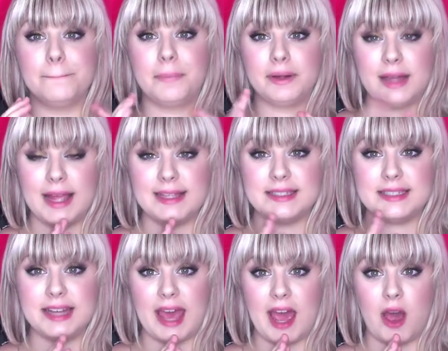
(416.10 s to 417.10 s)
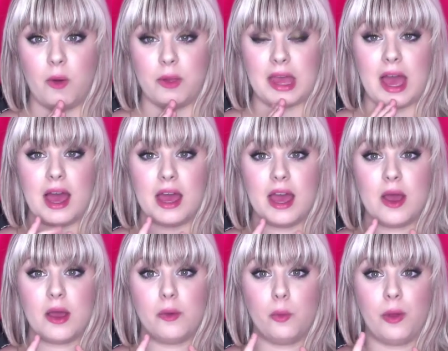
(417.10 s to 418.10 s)
Blend it out
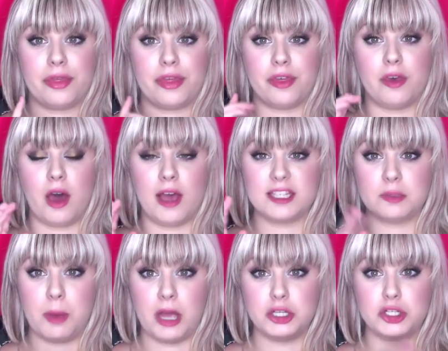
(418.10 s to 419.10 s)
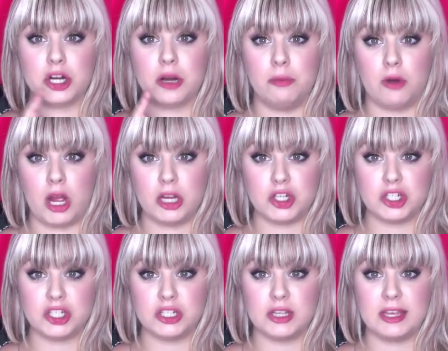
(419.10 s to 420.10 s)
with a sponge or a
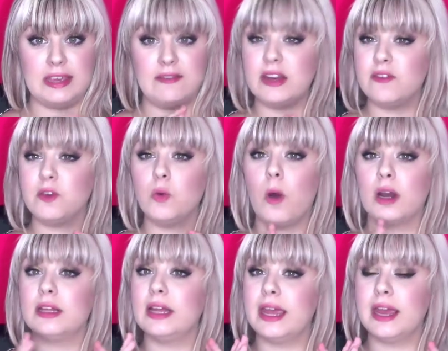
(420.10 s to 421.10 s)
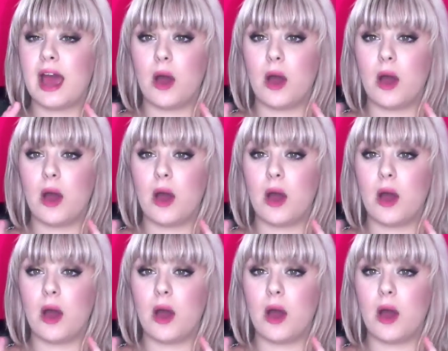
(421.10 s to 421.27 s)
brush, even if you want to lay it